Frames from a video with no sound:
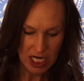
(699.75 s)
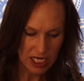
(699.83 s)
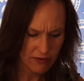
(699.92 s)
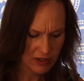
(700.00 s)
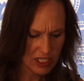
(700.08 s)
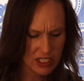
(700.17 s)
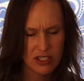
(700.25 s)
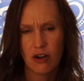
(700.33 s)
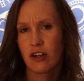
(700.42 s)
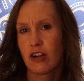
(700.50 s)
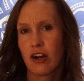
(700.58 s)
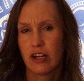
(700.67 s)
Even the
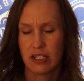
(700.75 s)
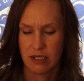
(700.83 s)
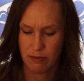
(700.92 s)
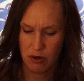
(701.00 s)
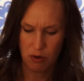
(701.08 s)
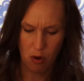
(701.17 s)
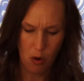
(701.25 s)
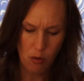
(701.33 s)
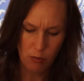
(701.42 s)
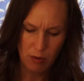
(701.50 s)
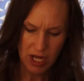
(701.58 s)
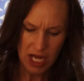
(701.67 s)
Star card is about
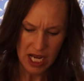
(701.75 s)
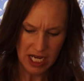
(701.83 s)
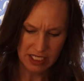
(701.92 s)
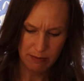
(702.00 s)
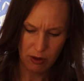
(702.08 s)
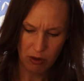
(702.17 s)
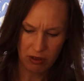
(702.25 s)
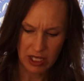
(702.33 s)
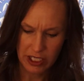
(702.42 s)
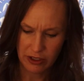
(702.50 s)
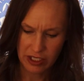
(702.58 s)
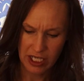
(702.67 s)
hope. It's about
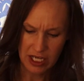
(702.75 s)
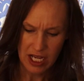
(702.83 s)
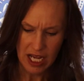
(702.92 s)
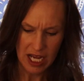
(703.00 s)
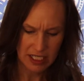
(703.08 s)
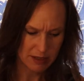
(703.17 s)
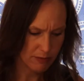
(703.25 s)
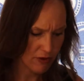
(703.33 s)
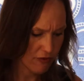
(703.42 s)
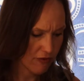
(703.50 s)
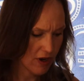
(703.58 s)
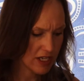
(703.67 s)
clarity. It's
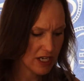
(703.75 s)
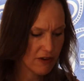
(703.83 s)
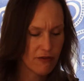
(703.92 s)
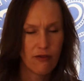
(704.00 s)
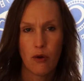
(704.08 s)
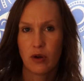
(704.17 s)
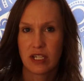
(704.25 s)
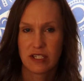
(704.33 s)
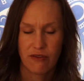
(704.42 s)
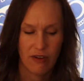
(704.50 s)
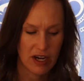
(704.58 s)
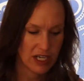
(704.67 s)
about finding
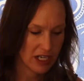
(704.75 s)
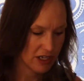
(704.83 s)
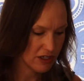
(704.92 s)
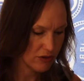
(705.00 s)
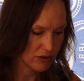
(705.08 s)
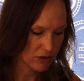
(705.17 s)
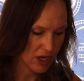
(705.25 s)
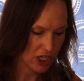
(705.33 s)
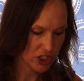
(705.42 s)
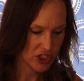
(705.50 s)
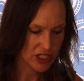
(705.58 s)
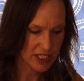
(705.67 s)
focus, finding a new
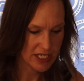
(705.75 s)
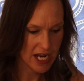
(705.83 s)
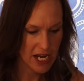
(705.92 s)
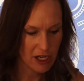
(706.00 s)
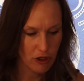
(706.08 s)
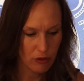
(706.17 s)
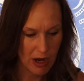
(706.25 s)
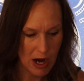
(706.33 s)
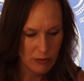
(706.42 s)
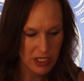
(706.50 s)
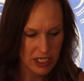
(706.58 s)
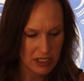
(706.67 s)
direction, staying
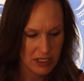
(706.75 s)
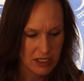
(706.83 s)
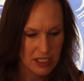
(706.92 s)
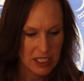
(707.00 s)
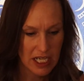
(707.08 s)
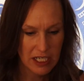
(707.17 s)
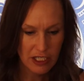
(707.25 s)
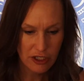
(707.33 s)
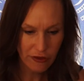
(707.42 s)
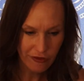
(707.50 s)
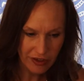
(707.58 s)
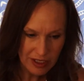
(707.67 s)
grounded. Getting
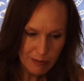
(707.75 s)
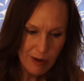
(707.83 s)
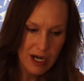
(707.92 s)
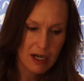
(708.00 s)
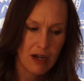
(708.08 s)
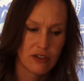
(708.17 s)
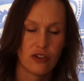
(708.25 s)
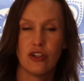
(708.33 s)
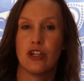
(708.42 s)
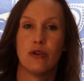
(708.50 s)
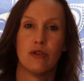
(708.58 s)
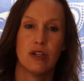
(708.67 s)
your feet back under
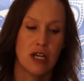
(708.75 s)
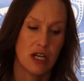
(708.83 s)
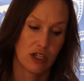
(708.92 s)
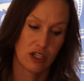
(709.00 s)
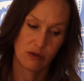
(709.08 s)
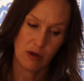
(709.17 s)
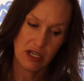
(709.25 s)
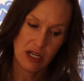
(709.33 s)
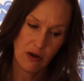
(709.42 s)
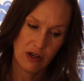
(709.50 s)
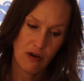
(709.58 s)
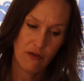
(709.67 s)
you. Because right
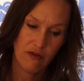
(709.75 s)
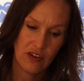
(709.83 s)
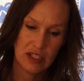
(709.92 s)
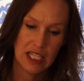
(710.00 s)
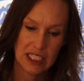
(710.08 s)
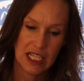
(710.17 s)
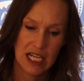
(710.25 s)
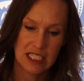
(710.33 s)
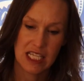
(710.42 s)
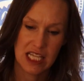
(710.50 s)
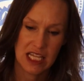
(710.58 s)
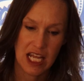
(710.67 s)
now, I don't feel like
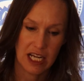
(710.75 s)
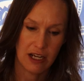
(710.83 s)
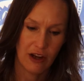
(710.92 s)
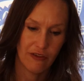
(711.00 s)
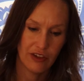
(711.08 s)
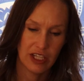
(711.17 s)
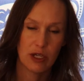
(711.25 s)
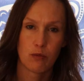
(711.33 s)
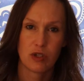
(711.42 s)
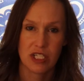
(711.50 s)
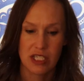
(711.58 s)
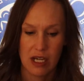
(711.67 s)
that's a thing. I feel like
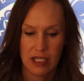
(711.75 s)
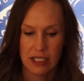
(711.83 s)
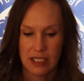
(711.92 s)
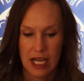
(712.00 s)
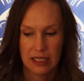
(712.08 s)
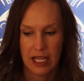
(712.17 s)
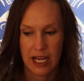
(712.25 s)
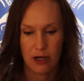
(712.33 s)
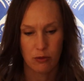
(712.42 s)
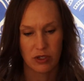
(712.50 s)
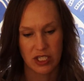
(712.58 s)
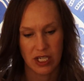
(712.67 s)
we're stuck in that
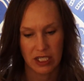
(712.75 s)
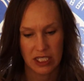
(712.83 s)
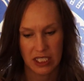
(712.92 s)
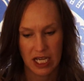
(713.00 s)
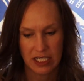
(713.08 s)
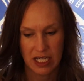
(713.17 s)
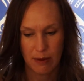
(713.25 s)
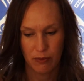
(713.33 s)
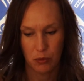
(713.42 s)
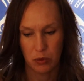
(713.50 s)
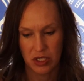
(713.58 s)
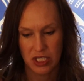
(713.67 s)
lake. We're stuck in that
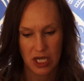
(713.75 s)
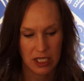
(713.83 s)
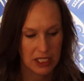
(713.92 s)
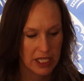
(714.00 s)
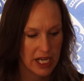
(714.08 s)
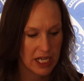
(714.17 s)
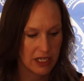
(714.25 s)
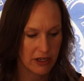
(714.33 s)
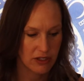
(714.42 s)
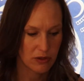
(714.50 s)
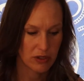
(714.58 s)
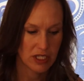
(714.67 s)
depth. We're stuck in the Eight
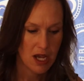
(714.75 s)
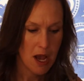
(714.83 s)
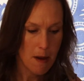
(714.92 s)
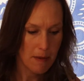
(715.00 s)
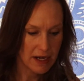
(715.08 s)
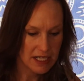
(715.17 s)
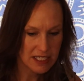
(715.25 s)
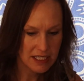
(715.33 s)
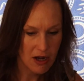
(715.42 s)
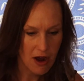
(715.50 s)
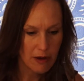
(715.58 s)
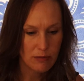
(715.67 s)
of Swords. But it's
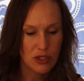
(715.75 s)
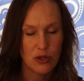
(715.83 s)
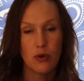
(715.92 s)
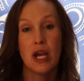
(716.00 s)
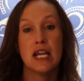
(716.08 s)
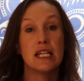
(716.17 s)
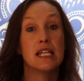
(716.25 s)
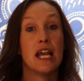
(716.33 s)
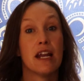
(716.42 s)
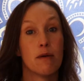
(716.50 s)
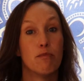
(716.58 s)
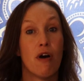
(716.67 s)
time to
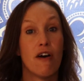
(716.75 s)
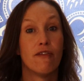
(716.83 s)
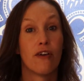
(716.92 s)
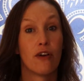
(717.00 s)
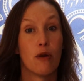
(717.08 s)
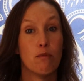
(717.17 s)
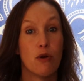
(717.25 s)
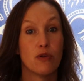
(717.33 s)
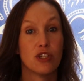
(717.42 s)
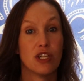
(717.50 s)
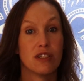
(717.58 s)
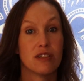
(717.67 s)
get above our
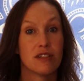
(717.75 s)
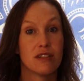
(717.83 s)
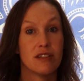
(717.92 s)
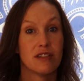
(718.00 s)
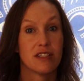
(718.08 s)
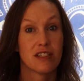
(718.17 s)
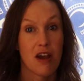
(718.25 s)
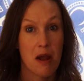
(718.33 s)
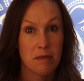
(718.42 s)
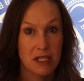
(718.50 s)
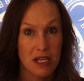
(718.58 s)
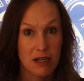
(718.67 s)
emotions. It's
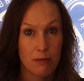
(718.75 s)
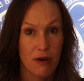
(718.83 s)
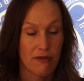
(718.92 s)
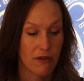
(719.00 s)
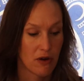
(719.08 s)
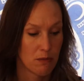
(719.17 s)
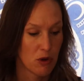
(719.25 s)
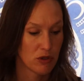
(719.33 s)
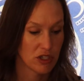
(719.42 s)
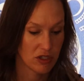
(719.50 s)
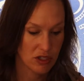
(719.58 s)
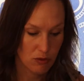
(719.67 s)
time to get above our
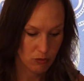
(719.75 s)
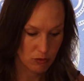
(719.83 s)
emotions.